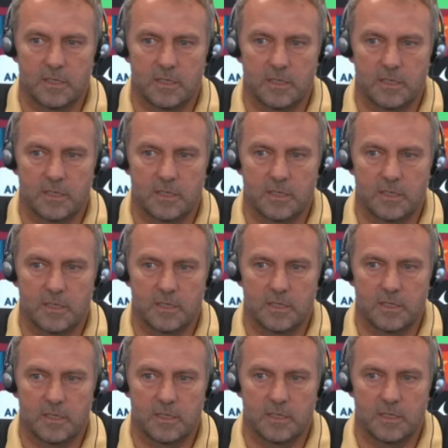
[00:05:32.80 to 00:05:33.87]

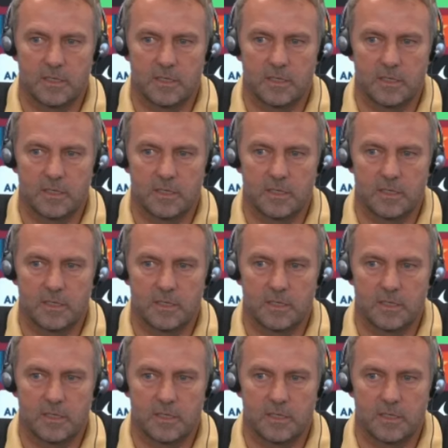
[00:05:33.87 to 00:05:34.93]

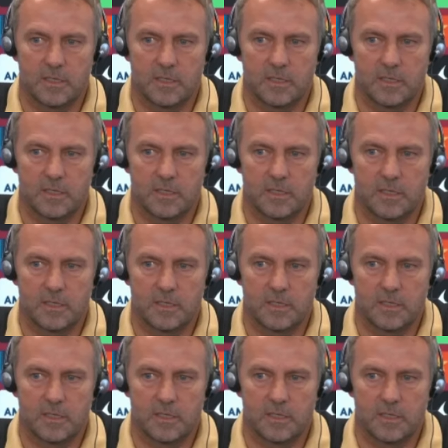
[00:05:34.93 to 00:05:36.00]

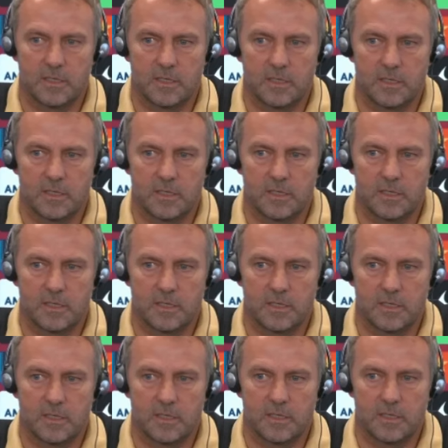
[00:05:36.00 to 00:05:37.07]

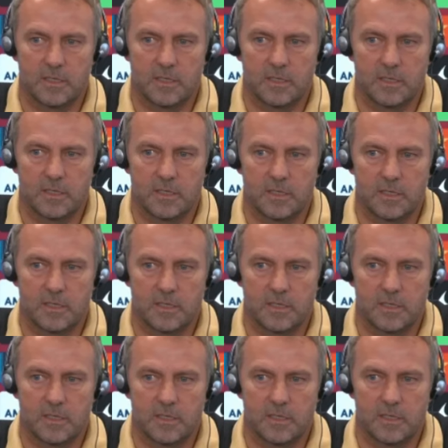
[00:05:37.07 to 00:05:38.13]

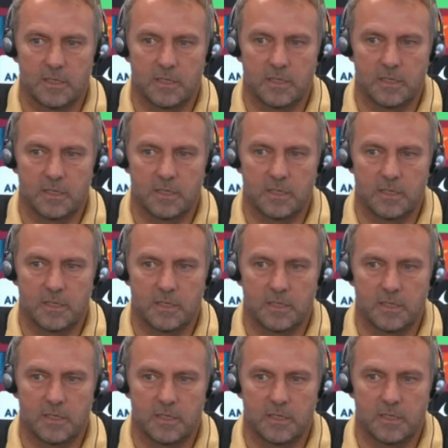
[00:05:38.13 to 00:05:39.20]

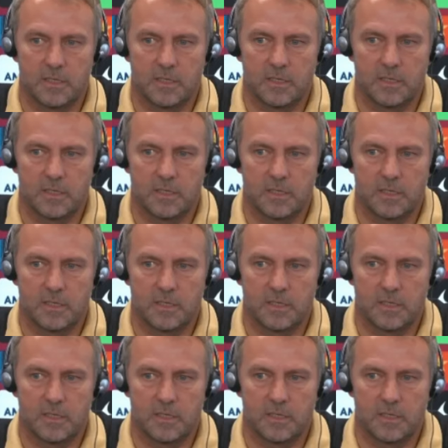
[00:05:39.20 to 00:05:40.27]

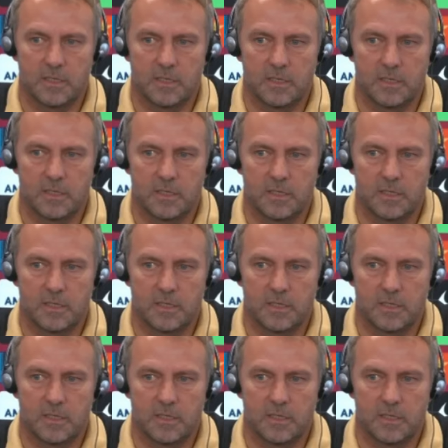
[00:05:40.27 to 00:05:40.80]
(not speaking)